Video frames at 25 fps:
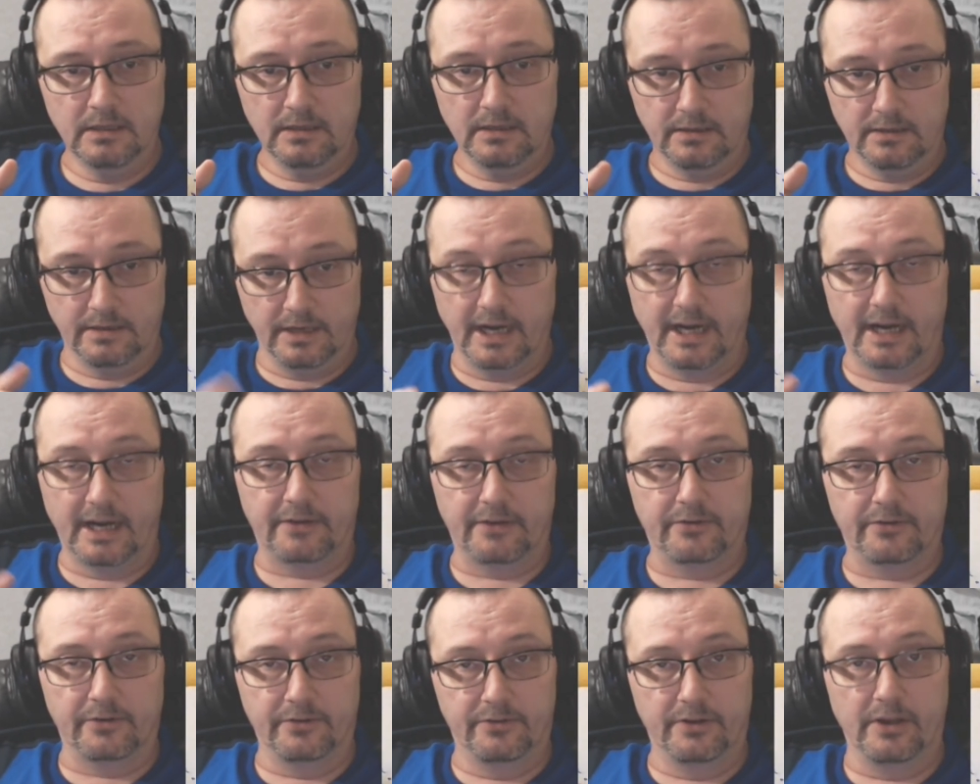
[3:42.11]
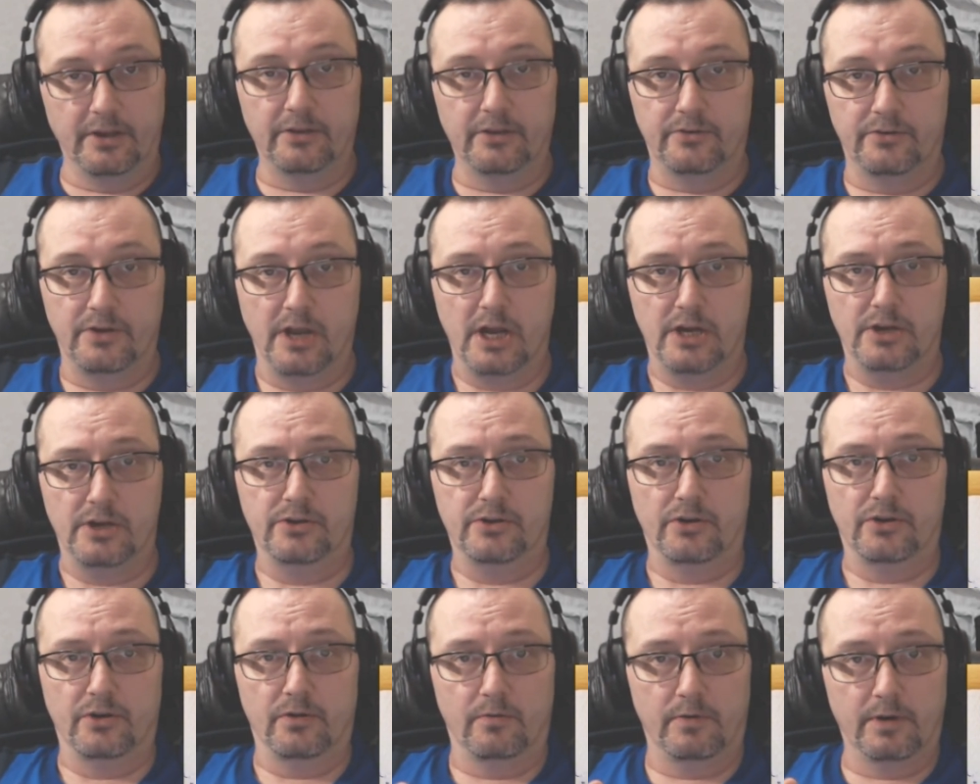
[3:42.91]
that actually says,
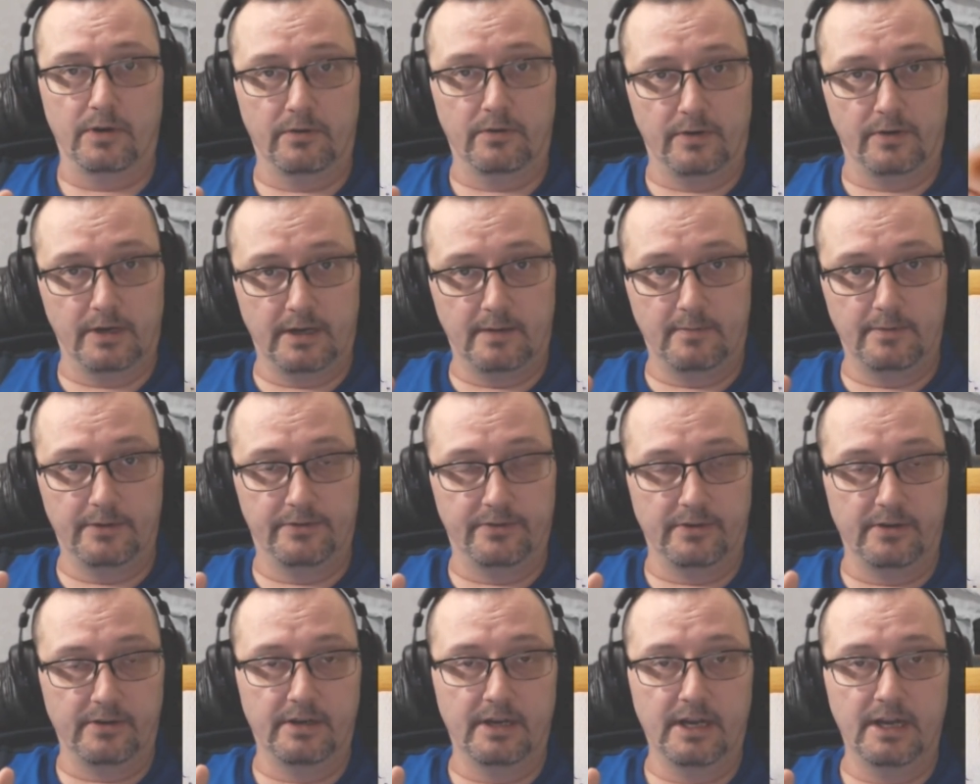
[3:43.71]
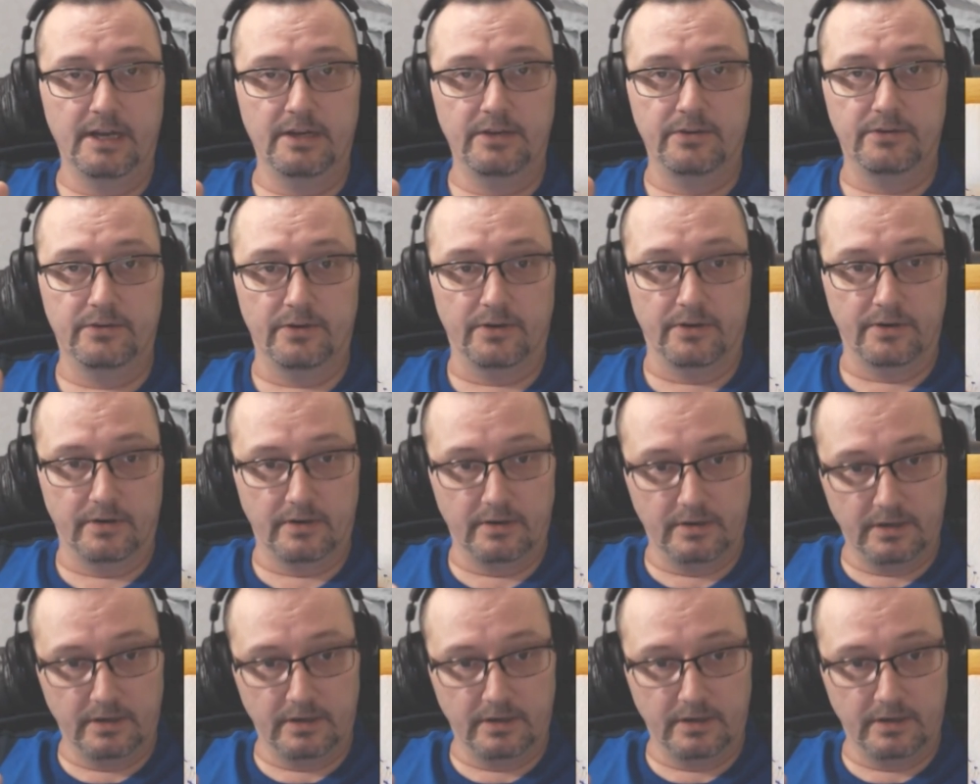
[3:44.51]
danger, Will Robinson, danger.